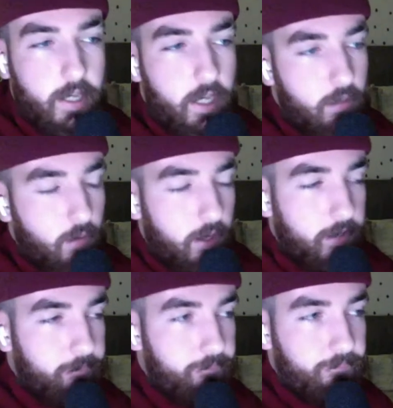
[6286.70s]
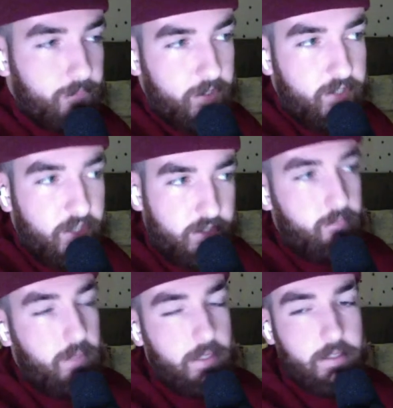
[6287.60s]
anyway, so it doesn't
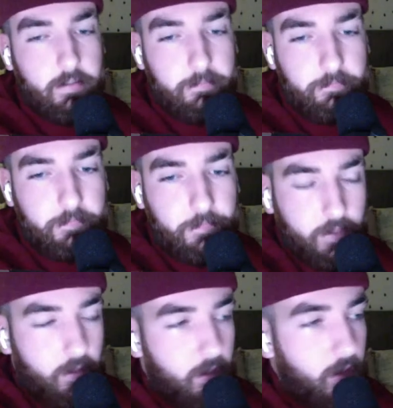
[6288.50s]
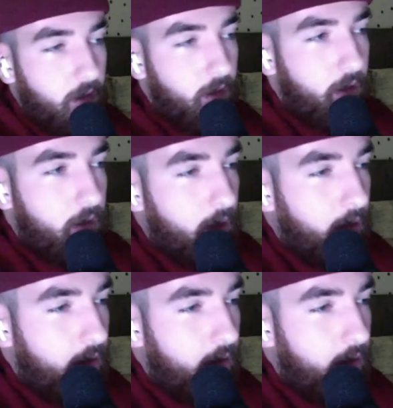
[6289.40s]
matter. I don't